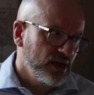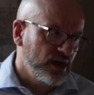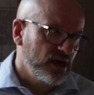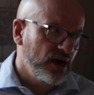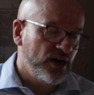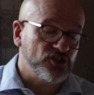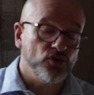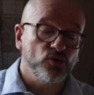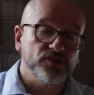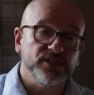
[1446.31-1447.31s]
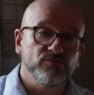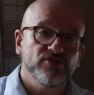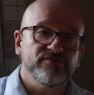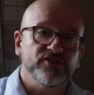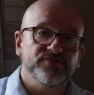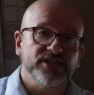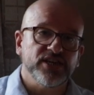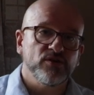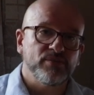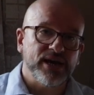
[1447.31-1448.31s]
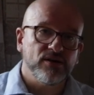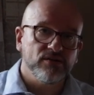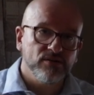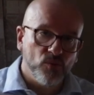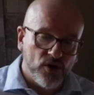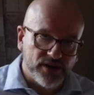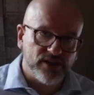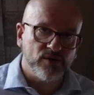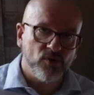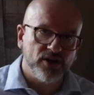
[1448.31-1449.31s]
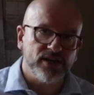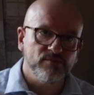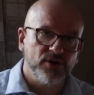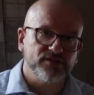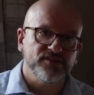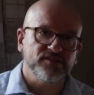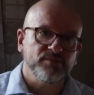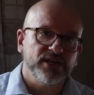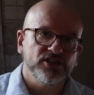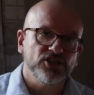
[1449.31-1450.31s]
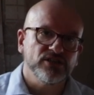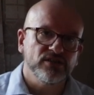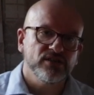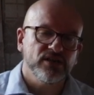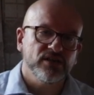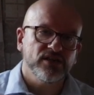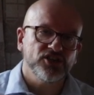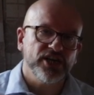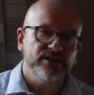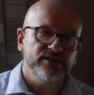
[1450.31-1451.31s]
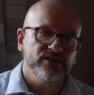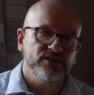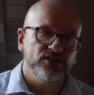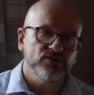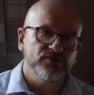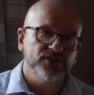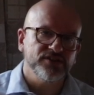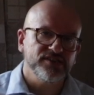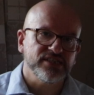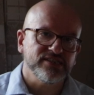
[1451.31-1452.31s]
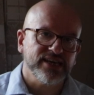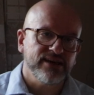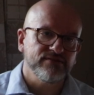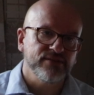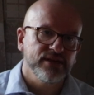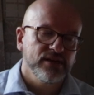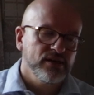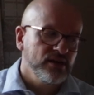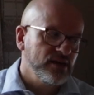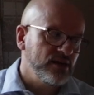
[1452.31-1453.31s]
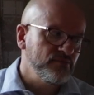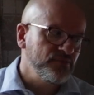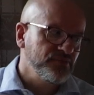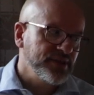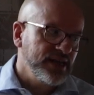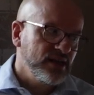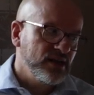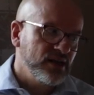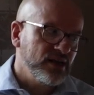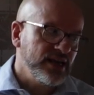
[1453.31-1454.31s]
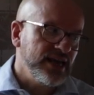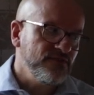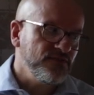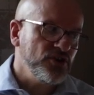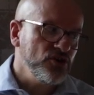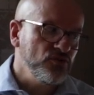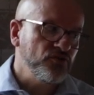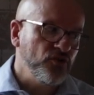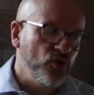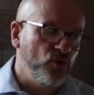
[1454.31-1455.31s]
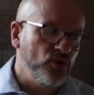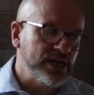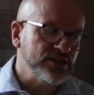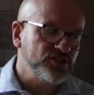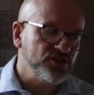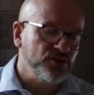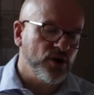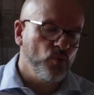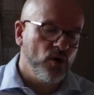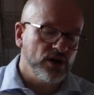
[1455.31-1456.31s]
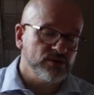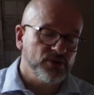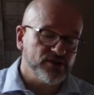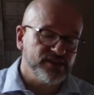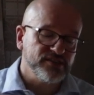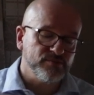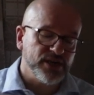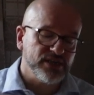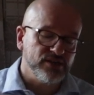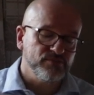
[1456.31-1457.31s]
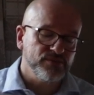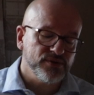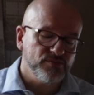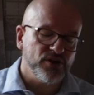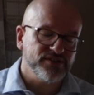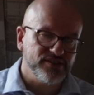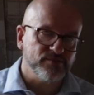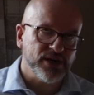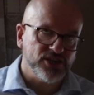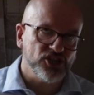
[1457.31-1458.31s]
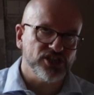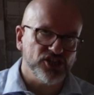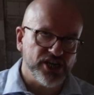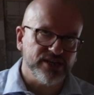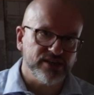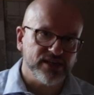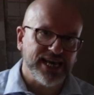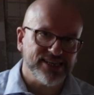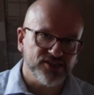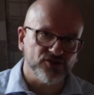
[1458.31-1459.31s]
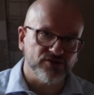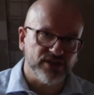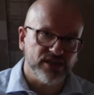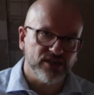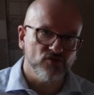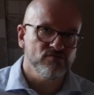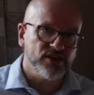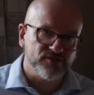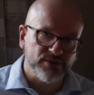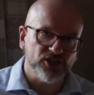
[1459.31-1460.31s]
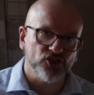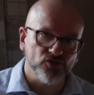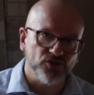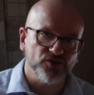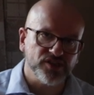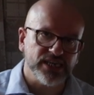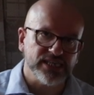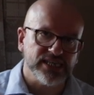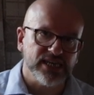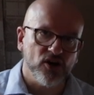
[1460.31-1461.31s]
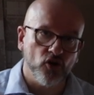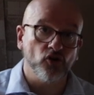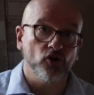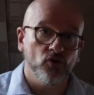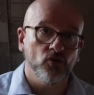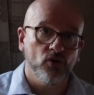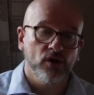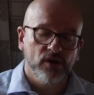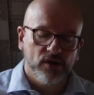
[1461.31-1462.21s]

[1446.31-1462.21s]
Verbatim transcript: Uh, I talked in a previous video about the widening participation uh, agenda that universities have. Um, uh, if you fall into a wider participa participation agenda category, you must make sure you state it on your